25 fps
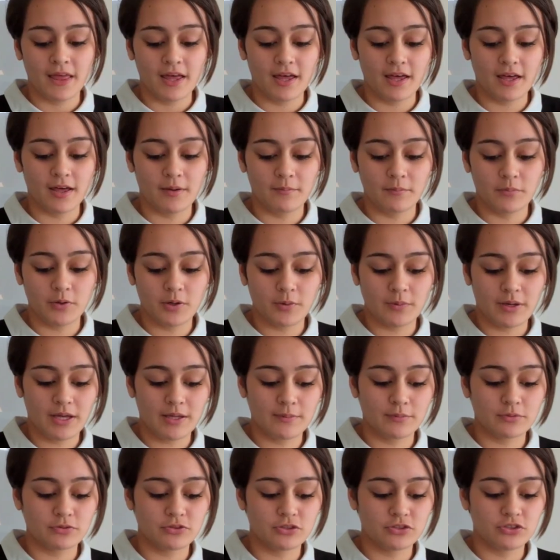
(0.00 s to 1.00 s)
We were
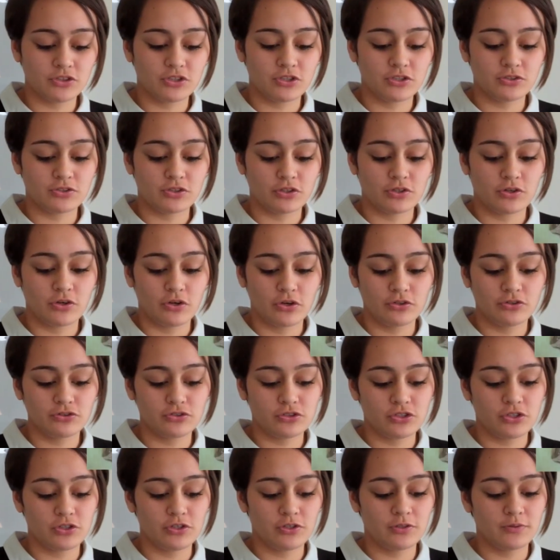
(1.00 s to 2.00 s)
able to choose our
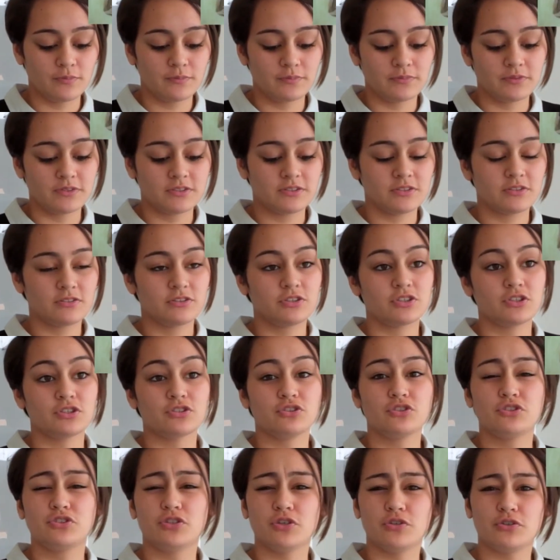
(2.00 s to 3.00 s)
costumes to
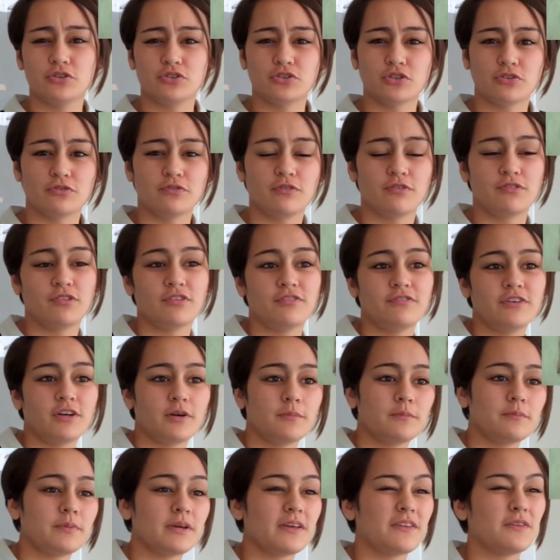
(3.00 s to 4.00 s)
suit the genre of the
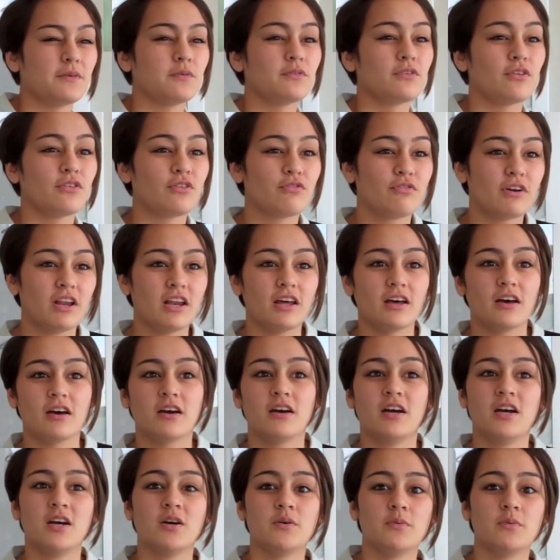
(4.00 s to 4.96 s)
film, because it was a thriller.